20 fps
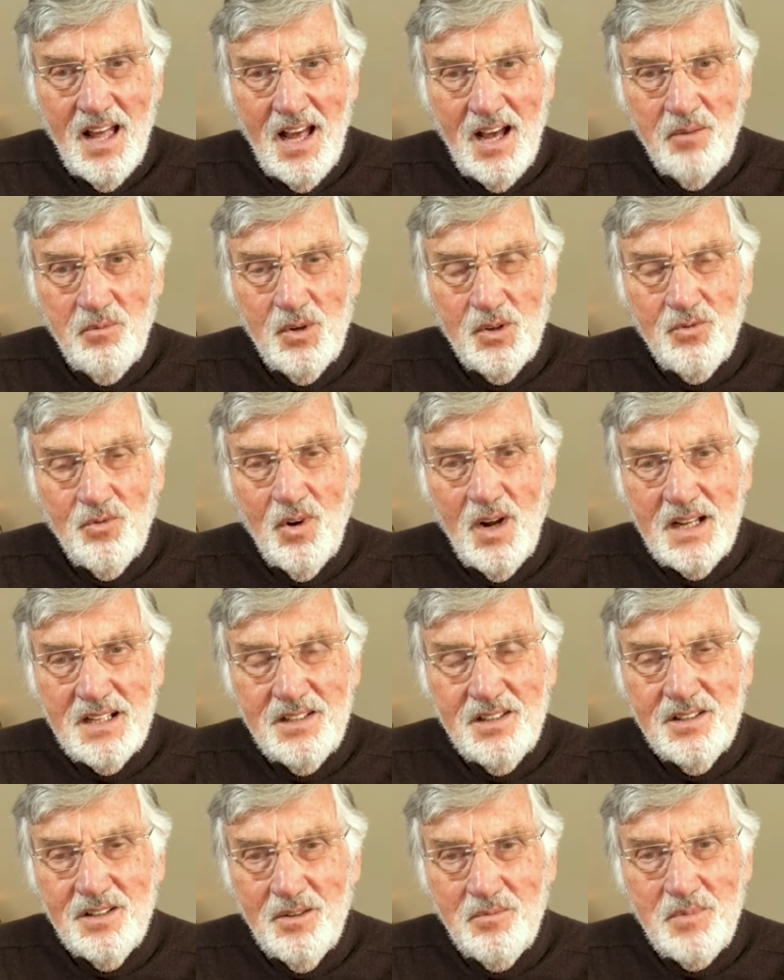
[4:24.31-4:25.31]
and would
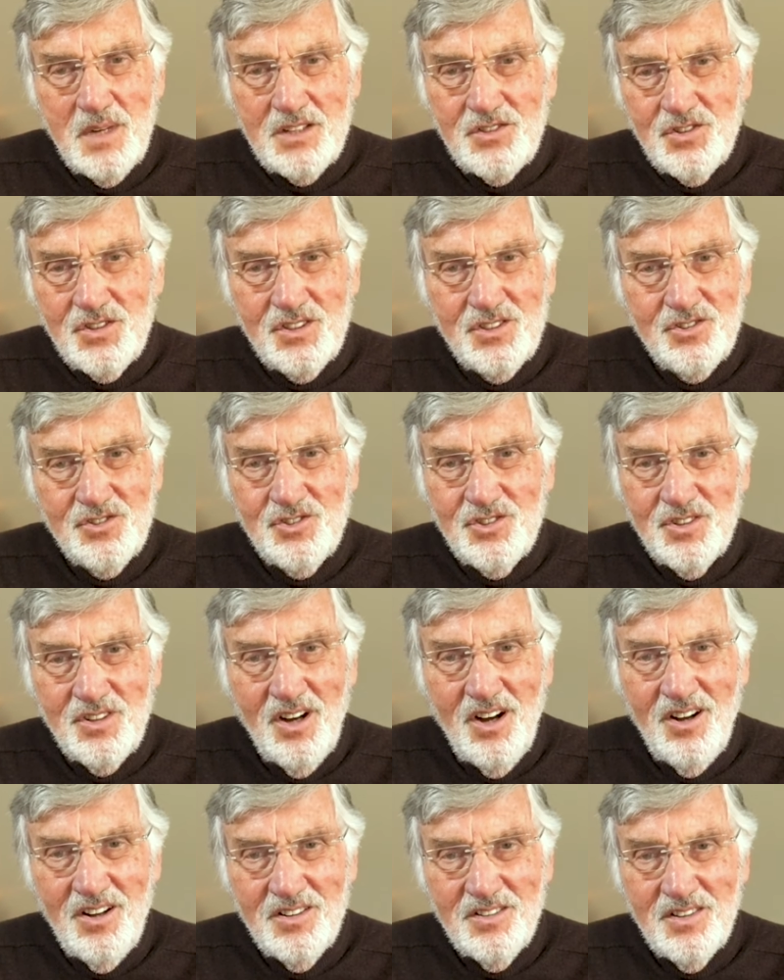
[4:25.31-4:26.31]
write the message
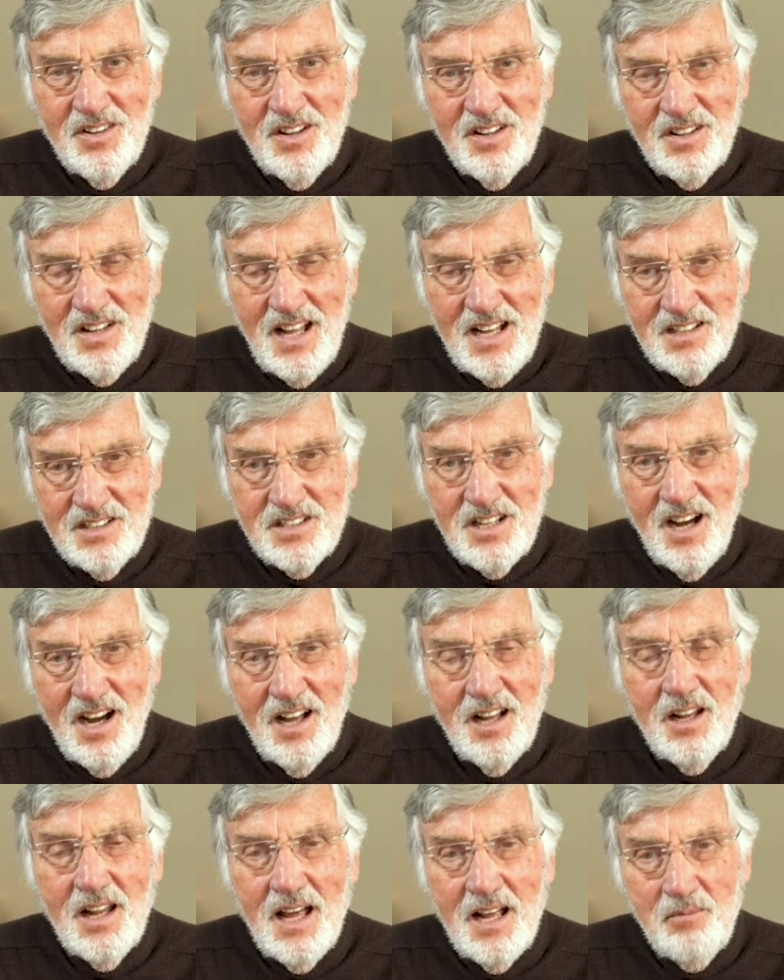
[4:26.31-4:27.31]
on that
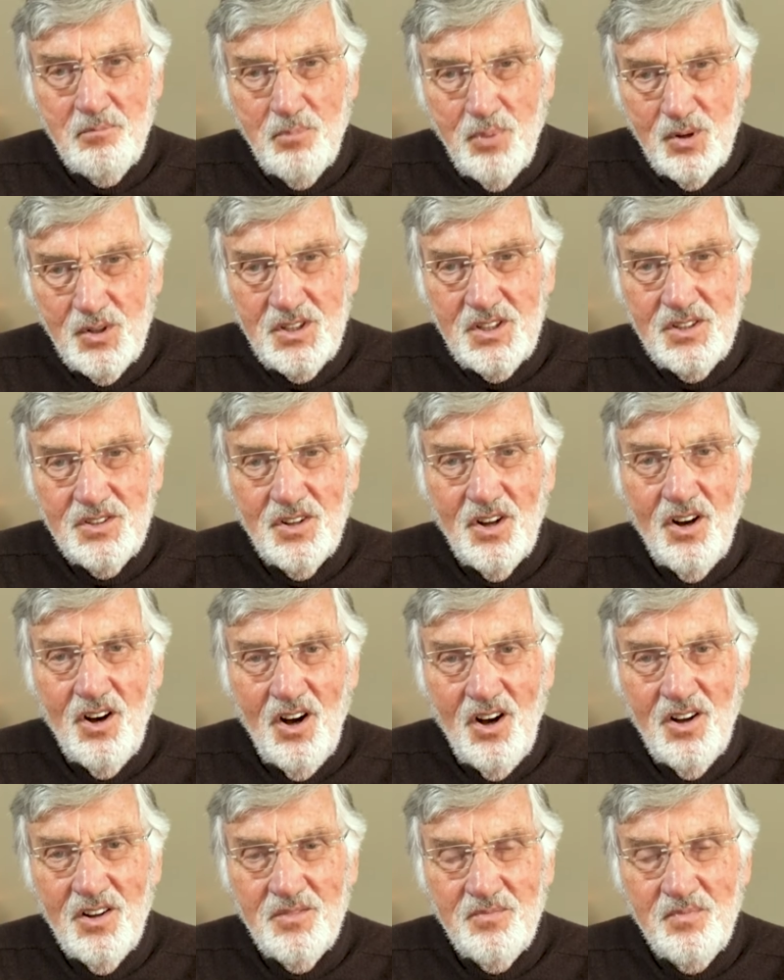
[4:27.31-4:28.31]
tile and put it
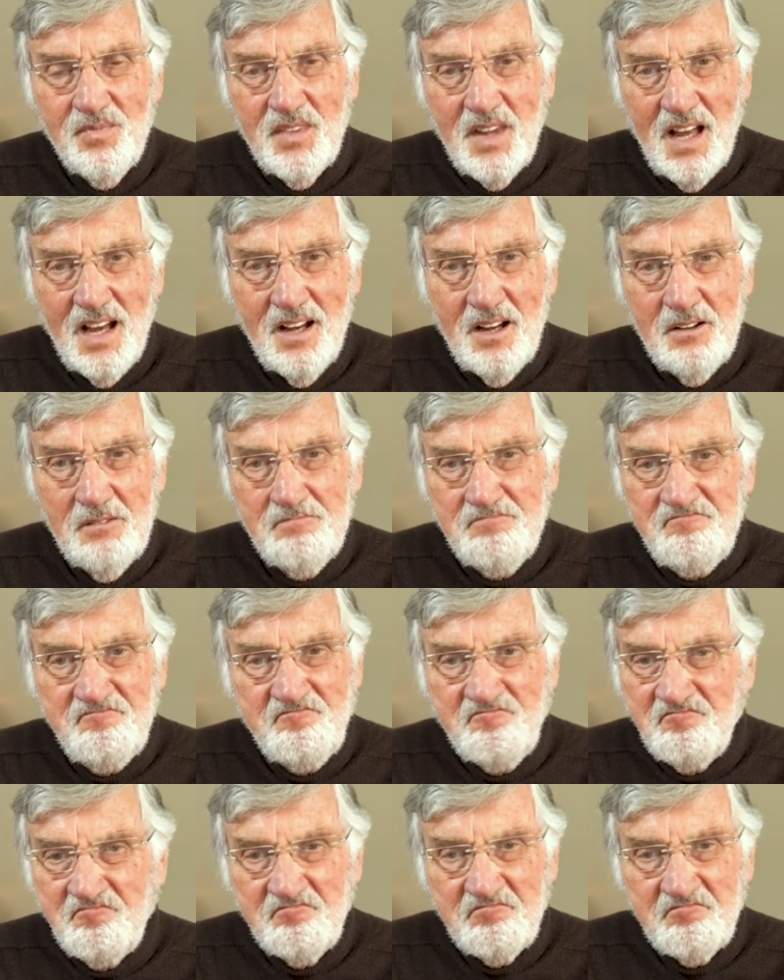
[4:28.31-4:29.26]
on um,